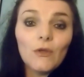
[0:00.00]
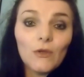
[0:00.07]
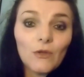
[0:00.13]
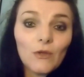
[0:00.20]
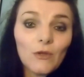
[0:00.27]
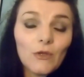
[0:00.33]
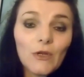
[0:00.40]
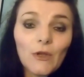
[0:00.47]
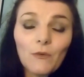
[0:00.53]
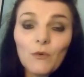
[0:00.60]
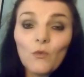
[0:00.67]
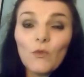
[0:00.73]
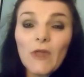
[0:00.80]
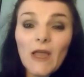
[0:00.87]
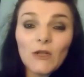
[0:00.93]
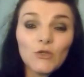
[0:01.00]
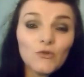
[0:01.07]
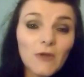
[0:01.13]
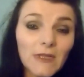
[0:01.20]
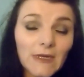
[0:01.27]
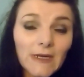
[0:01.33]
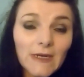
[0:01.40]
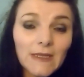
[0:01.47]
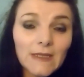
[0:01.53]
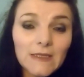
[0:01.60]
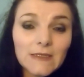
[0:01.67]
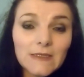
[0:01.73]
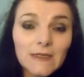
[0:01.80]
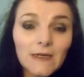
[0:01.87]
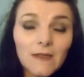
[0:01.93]
and all that adrenaline
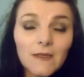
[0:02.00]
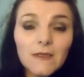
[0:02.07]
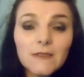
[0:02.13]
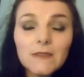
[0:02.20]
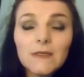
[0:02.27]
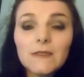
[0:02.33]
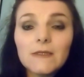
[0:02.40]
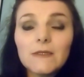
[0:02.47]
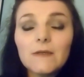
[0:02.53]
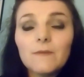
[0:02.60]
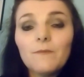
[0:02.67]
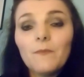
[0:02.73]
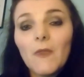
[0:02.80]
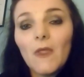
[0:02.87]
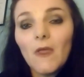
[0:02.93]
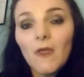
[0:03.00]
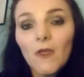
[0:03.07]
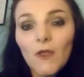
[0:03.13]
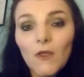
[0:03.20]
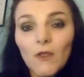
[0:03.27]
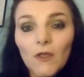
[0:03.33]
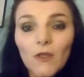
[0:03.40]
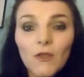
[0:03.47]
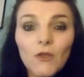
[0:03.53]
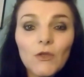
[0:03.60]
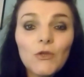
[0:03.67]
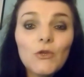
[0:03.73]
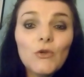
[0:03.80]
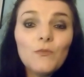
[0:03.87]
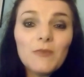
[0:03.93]
that's still in your system,
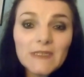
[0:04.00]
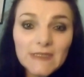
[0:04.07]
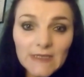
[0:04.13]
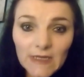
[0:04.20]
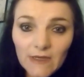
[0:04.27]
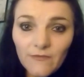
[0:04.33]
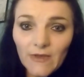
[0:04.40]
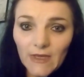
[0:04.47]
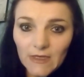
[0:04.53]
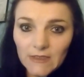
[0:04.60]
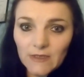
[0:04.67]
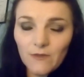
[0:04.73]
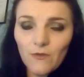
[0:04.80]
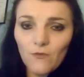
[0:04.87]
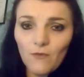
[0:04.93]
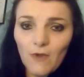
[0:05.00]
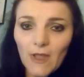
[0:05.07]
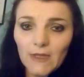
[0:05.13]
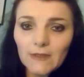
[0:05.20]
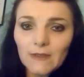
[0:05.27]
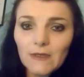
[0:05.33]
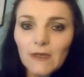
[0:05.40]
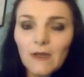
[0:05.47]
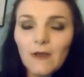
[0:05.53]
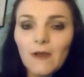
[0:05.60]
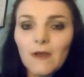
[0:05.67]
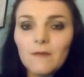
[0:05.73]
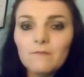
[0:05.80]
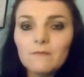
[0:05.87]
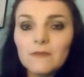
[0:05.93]
you perceive it as a threat.
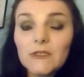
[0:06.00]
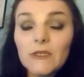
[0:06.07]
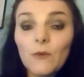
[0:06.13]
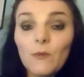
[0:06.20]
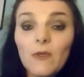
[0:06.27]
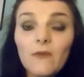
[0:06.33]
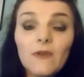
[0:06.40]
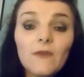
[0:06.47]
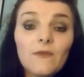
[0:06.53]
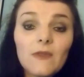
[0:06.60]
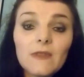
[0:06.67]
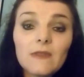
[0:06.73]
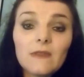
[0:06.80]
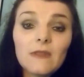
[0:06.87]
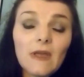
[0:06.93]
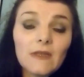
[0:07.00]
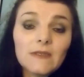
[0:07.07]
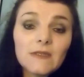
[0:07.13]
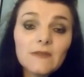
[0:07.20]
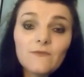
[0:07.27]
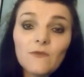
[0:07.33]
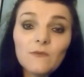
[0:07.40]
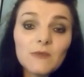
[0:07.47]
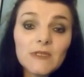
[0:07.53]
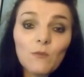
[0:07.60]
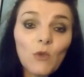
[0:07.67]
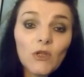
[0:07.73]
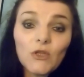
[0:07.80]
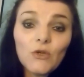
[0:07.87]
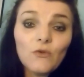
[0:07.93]
So even if that's from
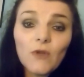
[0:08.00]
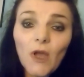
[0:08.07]
someone you